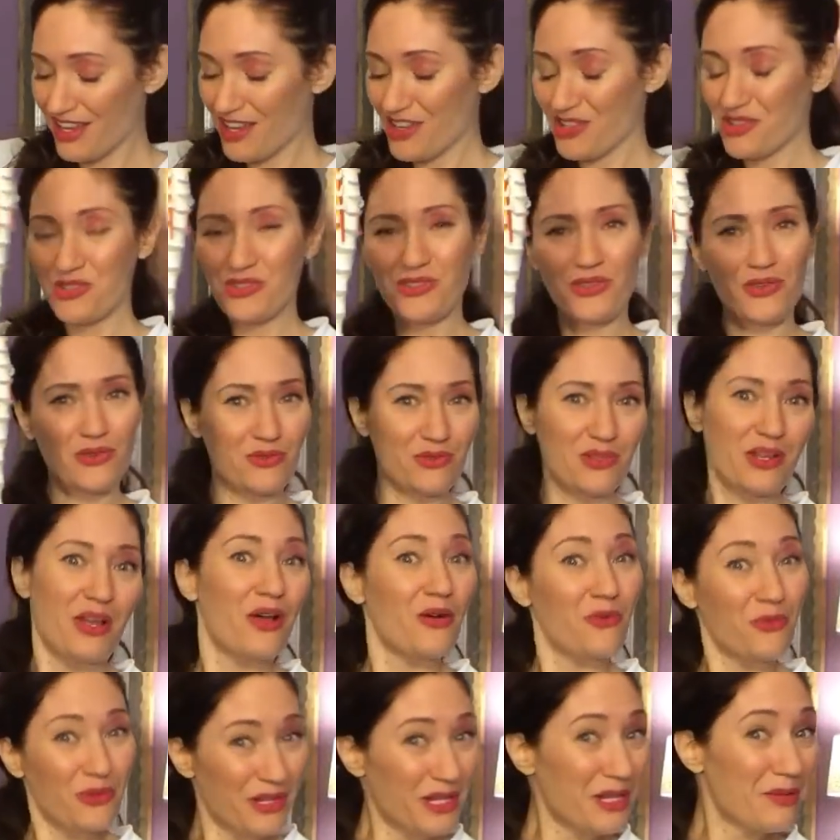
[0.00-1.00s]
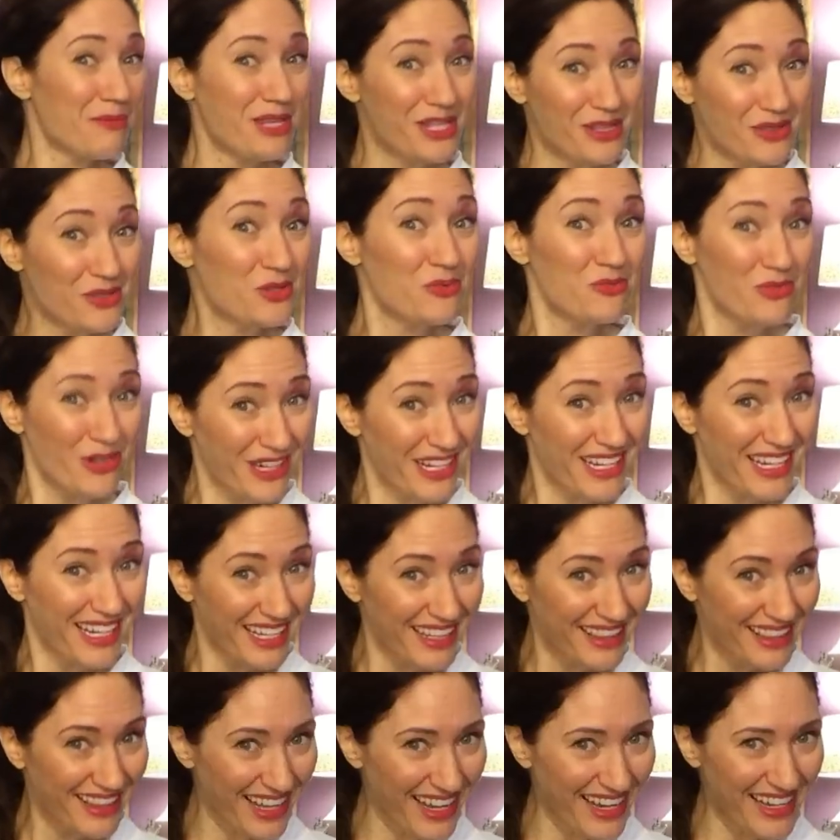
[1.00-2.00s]
So we're going to be a little more
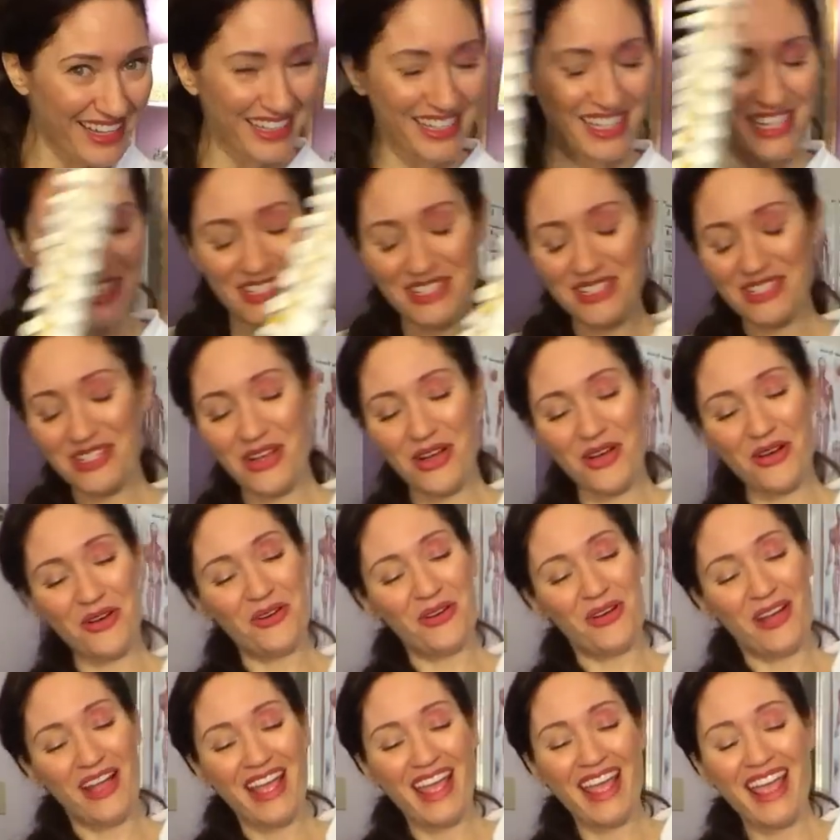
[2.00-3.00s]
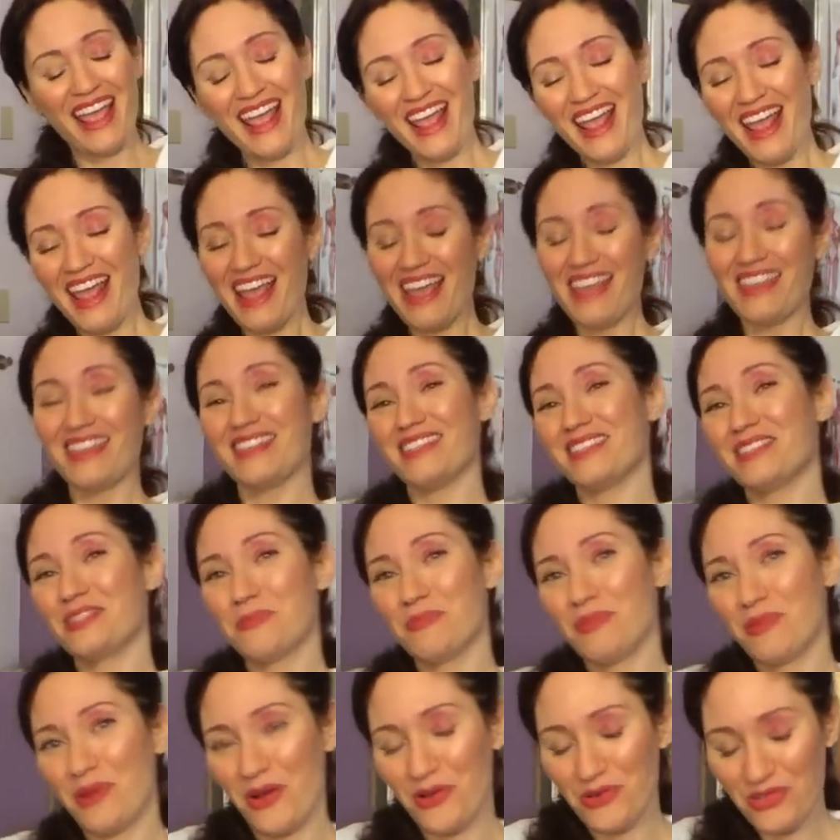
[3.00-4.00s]
kid-like. So in this
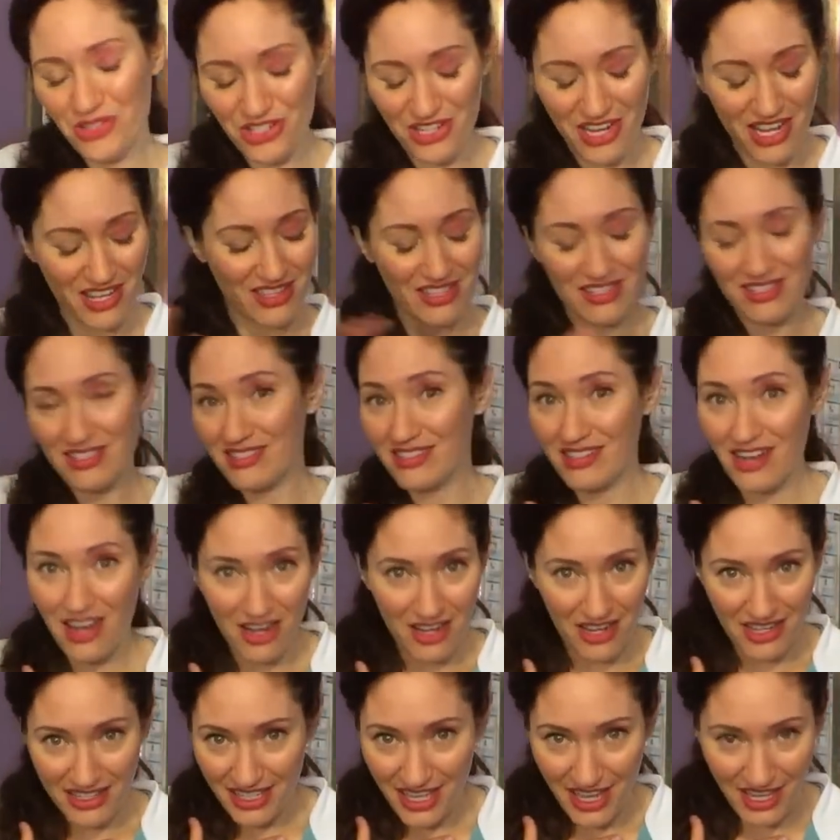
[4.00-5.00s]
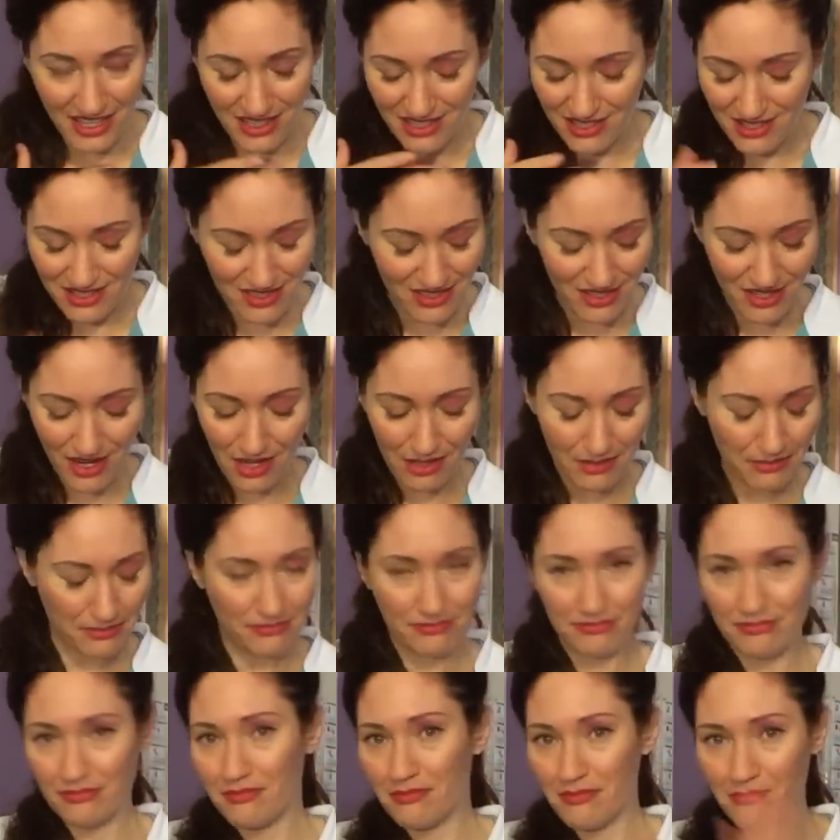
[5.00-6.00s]
approach, and this is not, again, this is not
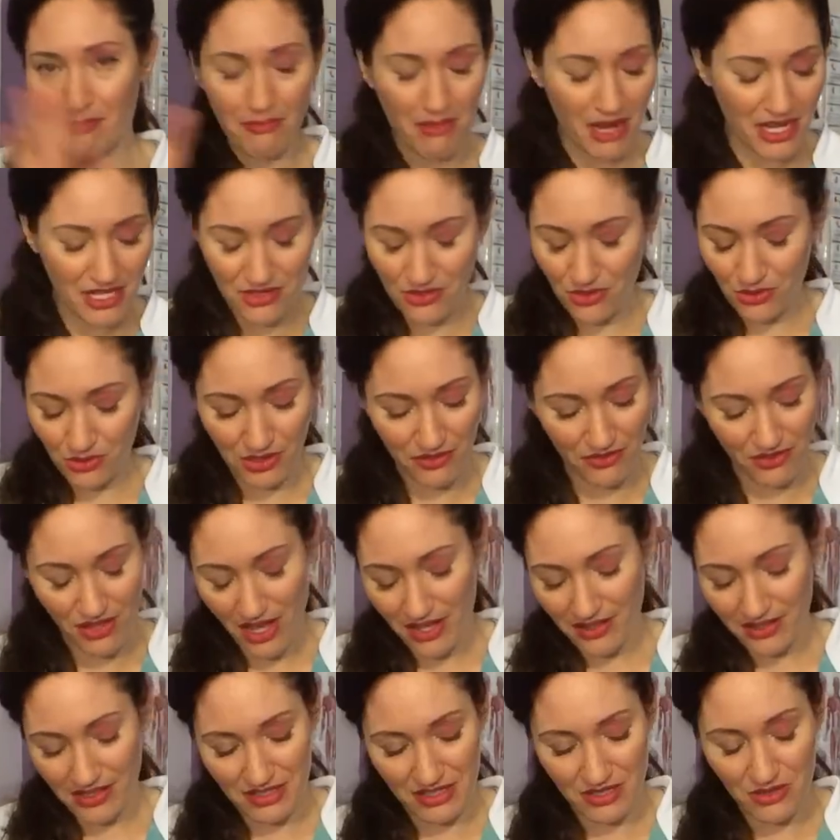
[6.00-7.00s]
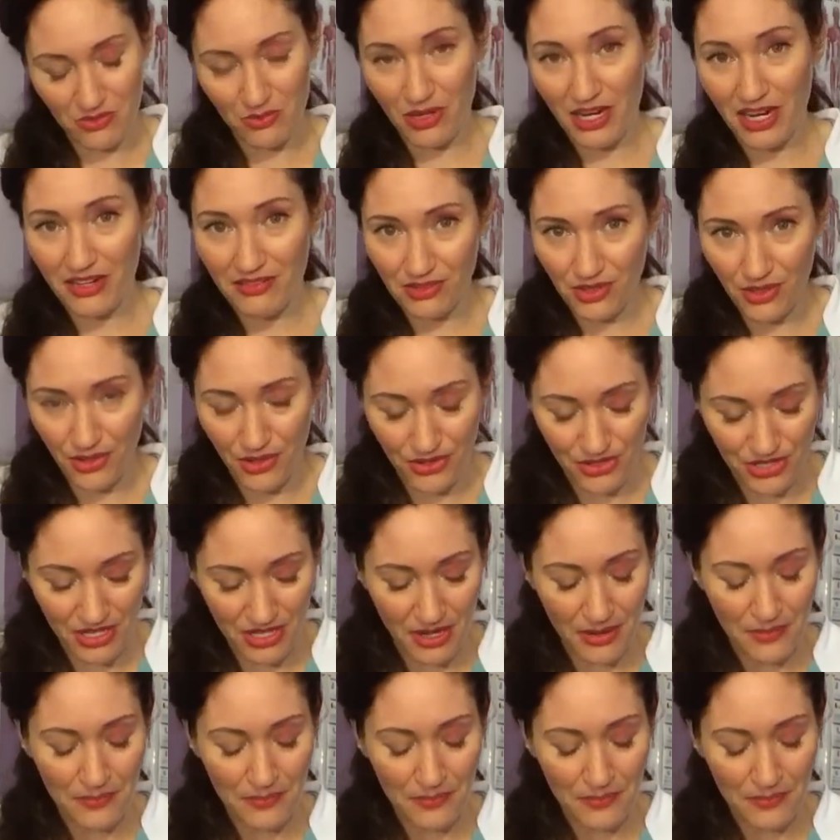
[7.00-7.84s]
my school of thought, this is what I've learned,